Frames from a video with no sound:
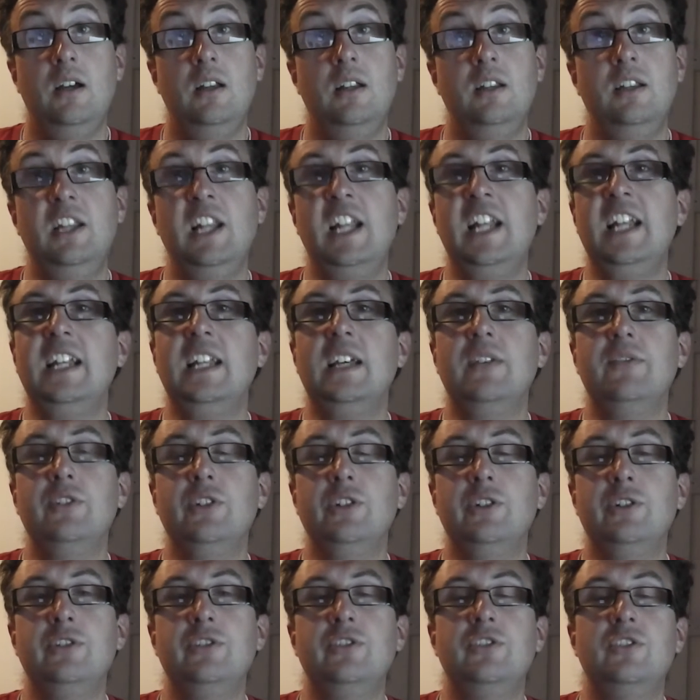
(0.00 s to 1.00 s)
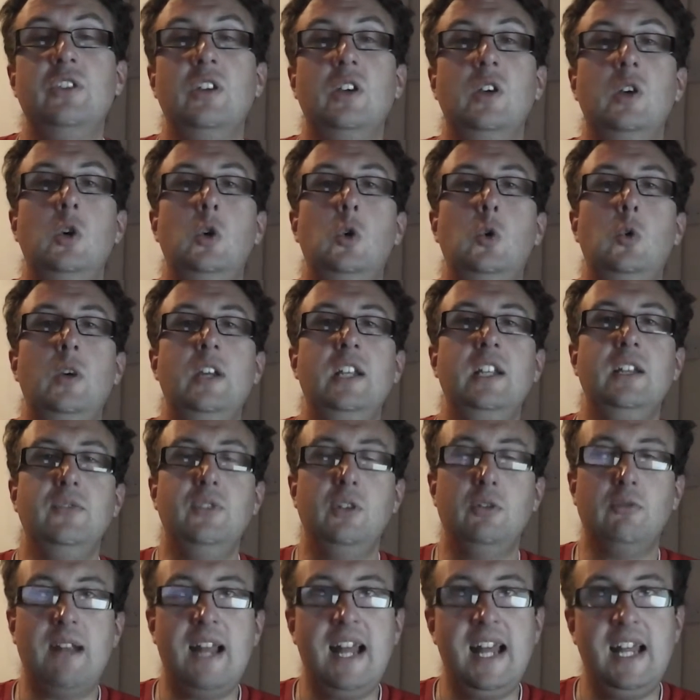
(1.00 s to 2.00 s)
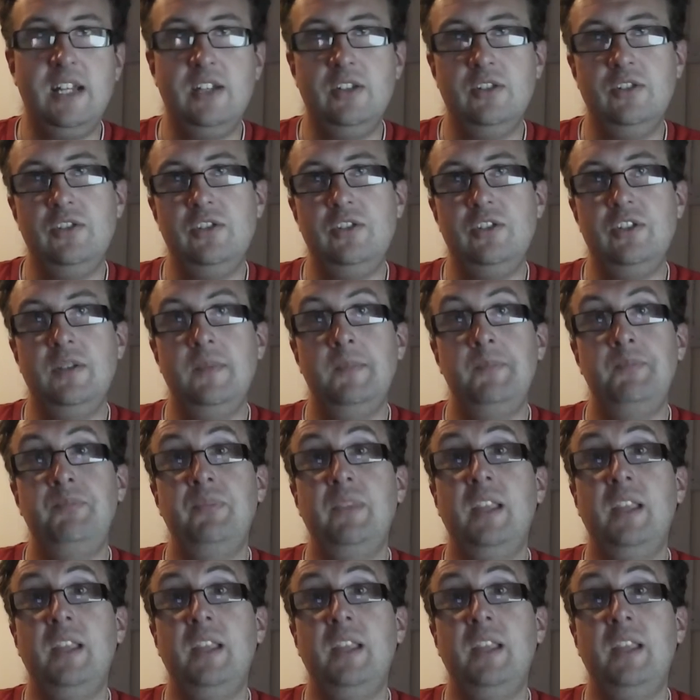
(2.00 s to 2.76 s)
Lily Livers, the Queen of the Rants.